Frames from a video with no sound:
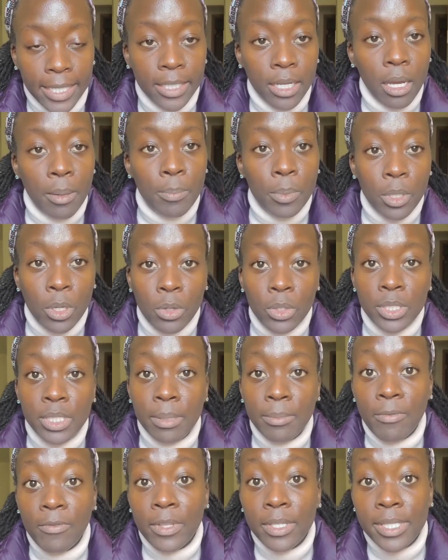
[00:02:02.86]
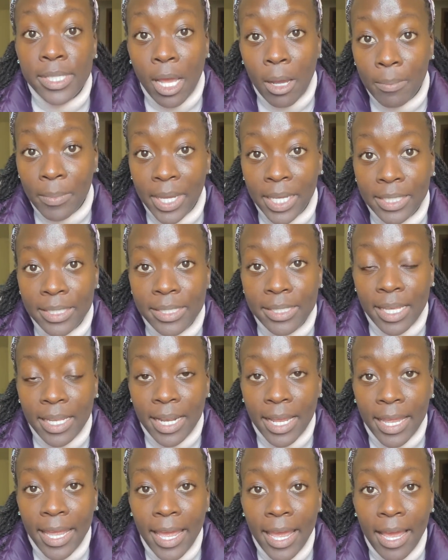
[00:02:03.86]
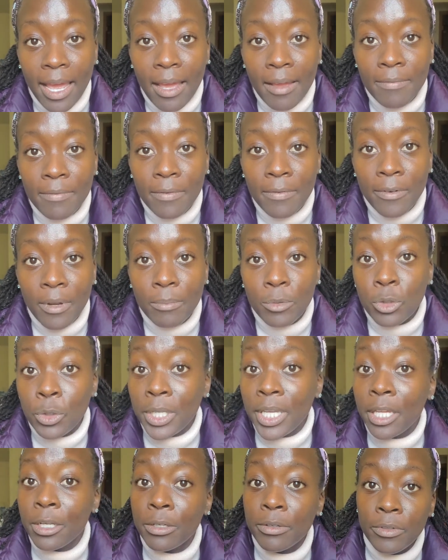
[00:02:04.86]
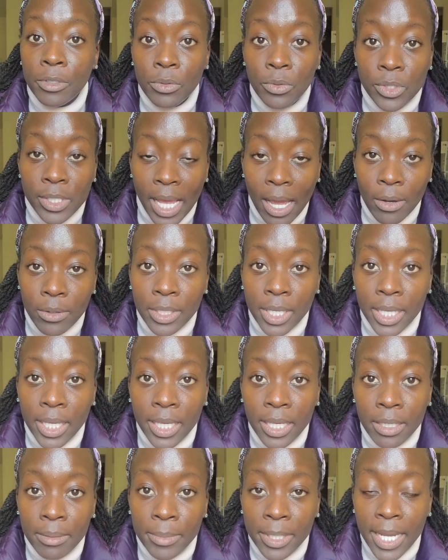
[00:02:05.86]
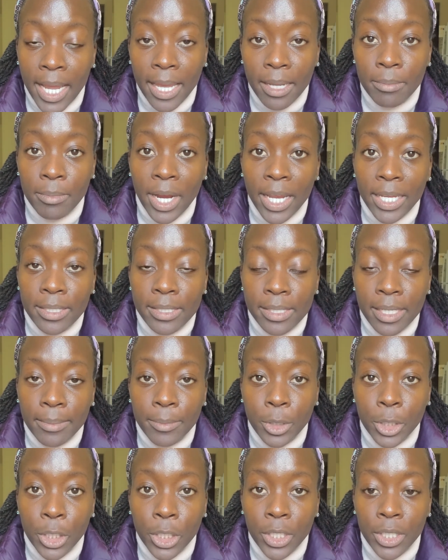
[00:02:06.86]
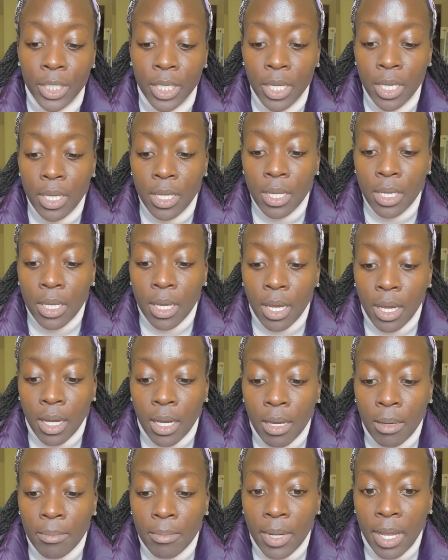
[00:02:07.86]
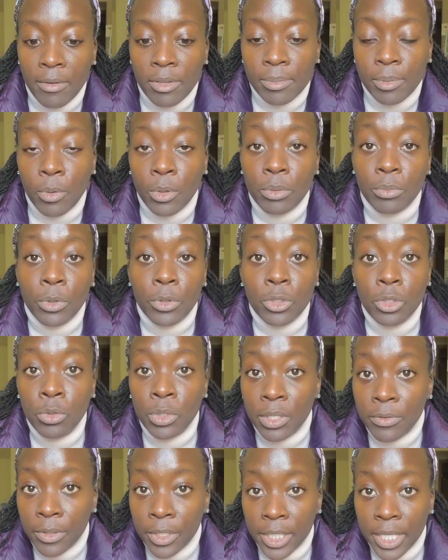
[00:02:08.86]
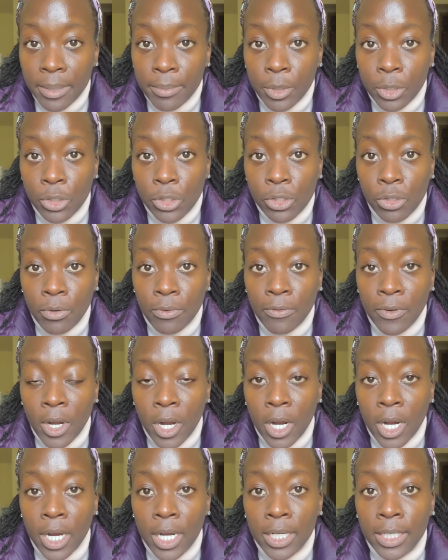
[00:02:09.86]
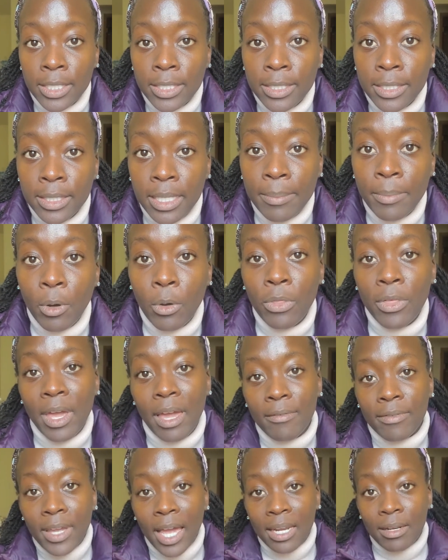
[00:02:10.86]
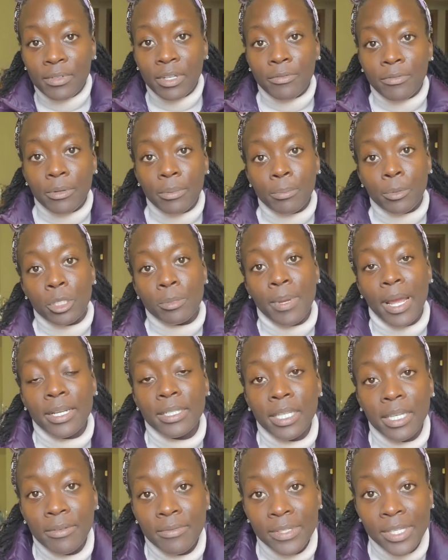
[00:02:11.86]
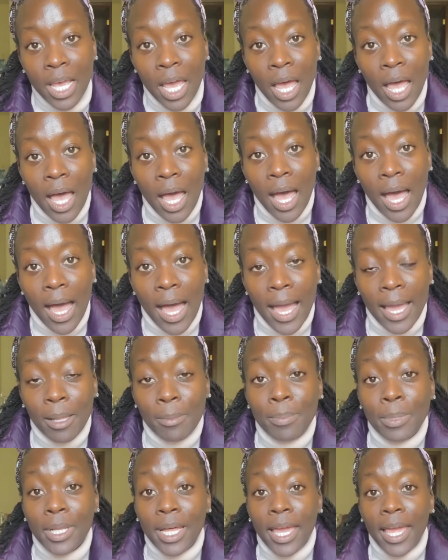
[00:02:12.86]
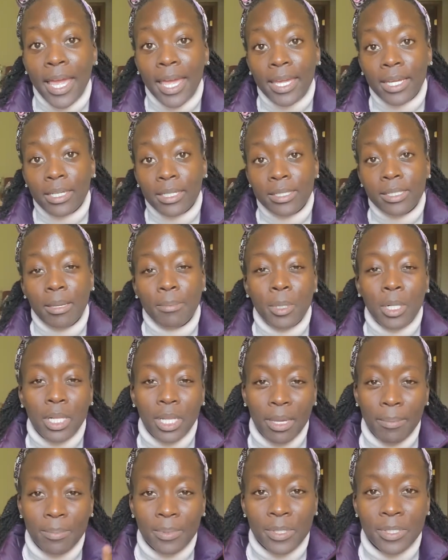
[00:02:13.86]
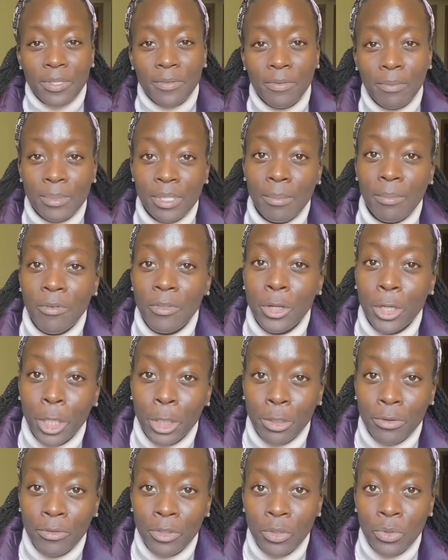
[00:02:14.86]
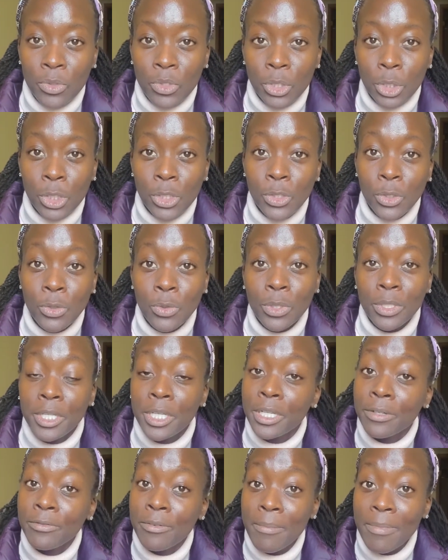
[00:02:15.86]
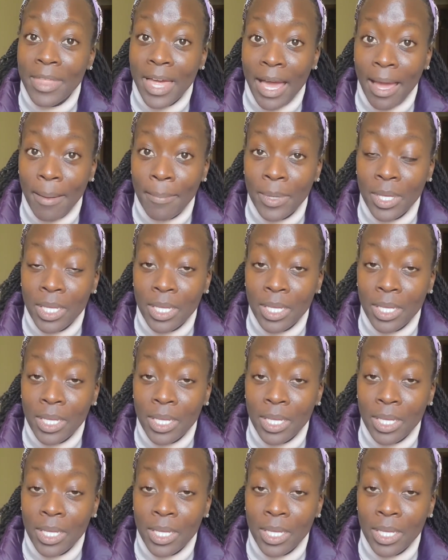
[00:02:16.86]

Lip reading: upload some of the sound bites that I have from doing interviews out in Ma'Khia Bryant's neighborhood. I've spoken with two different neighbors so far. They both have kind of different perspectives. I'll play some clips from some of their interviews just so you can hear from them.